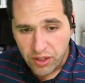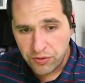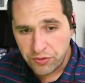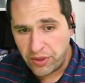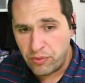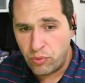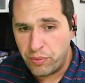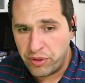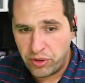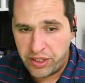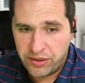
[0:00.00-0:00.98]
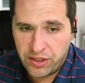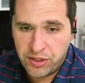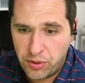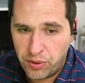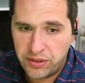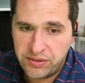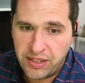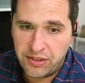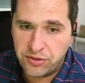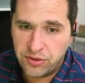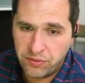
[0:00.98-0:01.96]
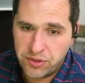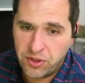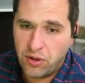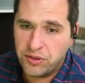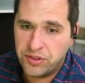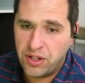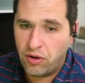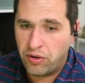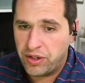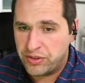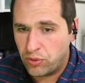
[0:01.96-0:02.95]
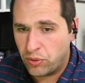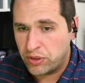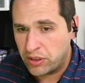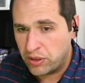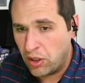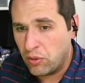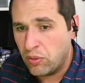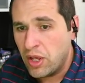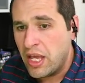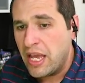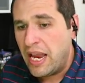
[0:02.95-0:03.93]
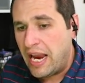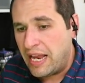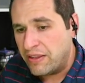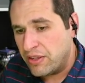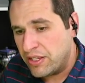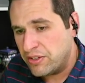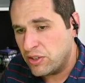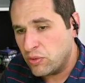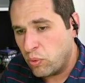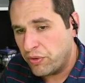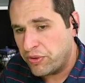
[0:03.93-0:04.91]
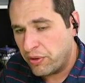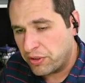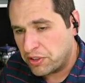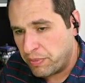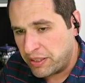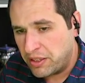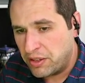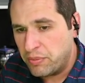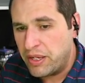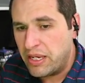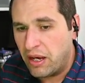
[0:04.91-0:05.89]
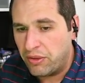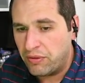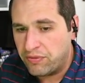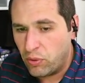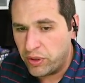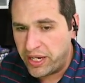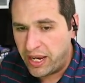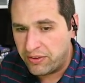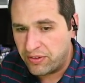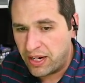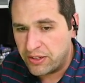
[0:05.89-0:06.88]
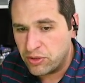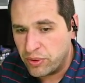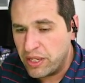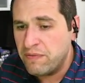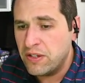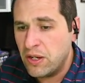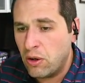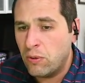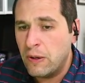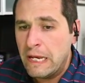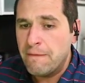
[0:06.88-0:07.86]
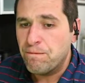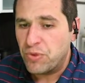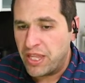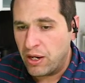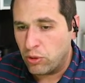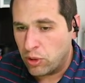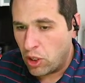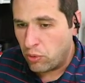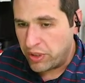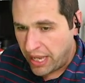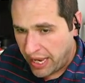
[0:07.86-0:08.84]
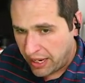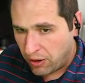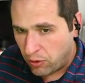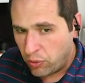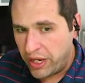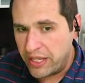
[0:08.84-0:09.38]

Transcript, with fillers: So then when we look at the US debt service costs are historically low and this is what they're expected to be on the forecast side. So even though they're low now.